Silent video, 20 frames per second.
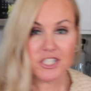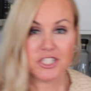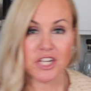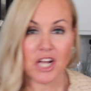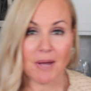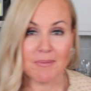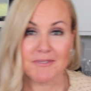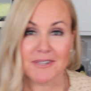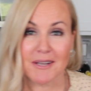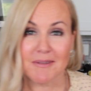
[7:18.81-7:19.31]

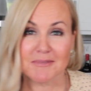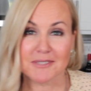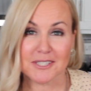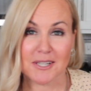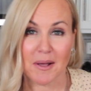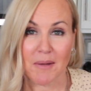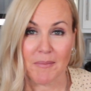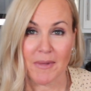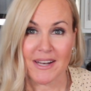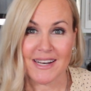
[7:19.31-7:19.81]
chopped up
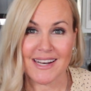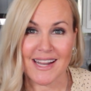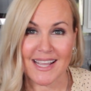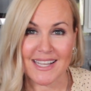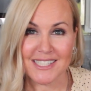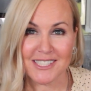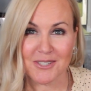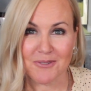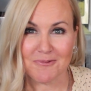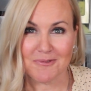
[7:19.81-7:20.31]
some
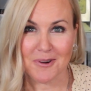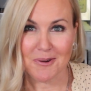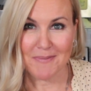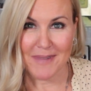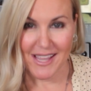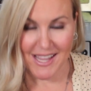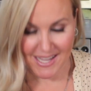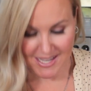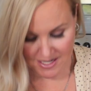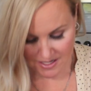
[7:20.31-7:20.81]
nice
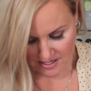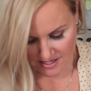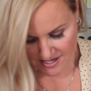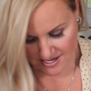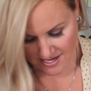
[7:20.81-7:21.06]
romaine.